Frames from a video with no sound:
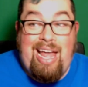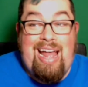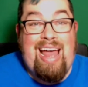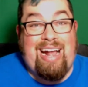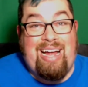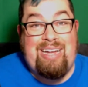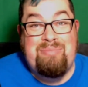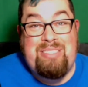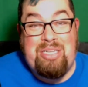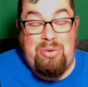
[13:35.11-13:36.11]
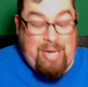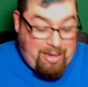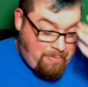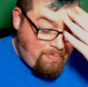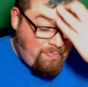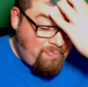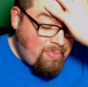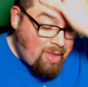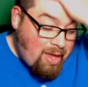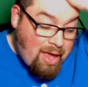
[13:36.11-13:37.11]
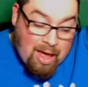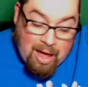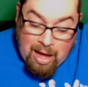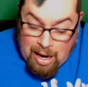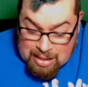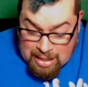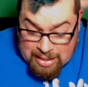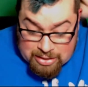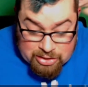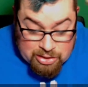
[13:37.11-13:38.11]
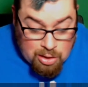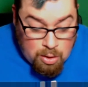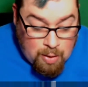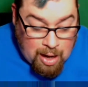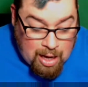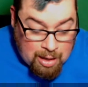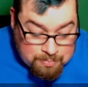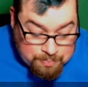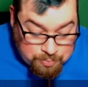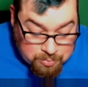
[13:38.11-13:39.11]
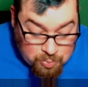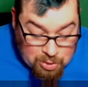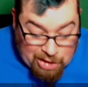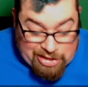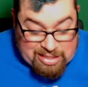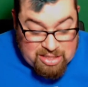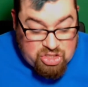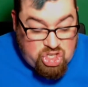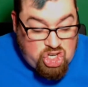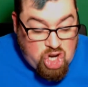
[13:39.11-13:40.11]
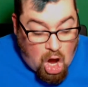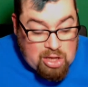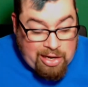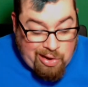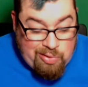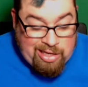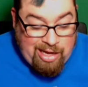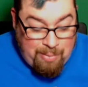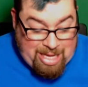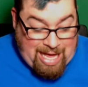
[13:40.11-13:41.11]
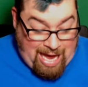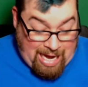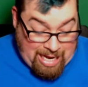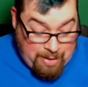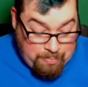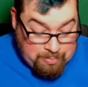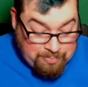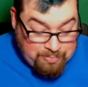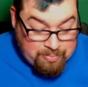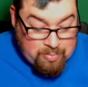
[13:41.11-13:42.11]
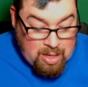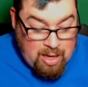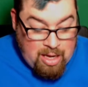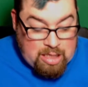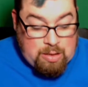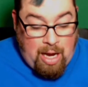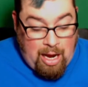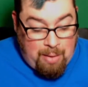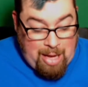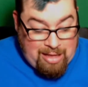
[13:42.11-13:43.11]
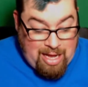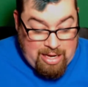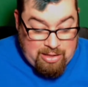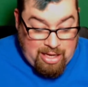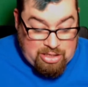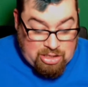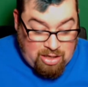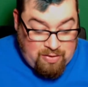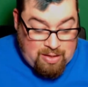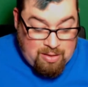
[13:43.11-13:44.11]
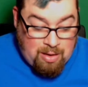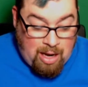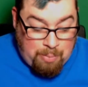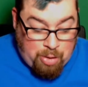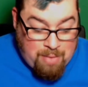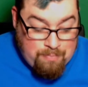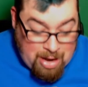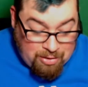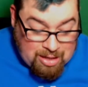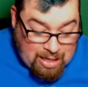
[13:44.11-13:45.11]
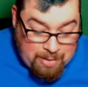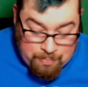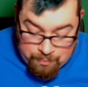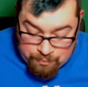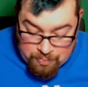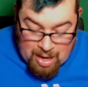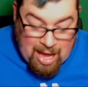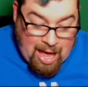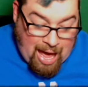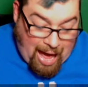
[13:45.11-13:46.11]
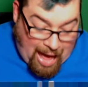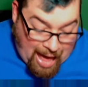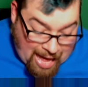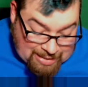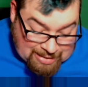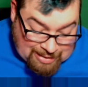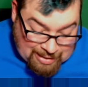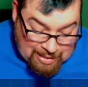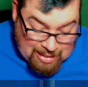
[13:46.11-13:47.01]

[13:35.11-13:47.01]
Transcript: the heck I'm doing. All right, so um, this is chocolate coated gummy candy, um, and they they serve it uh, primarily at